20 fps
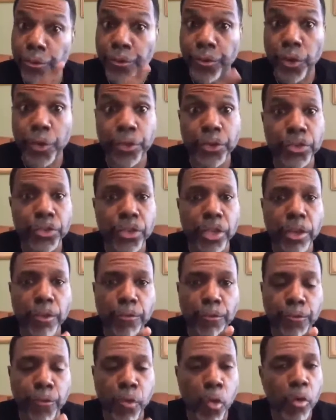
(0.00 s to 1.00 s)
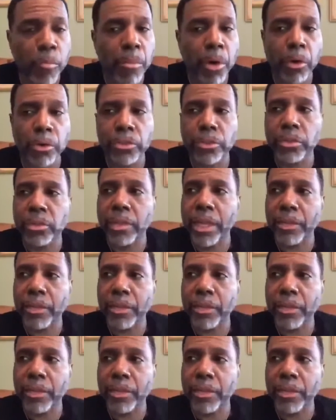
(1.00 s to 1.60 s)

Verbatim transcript: First and foremost,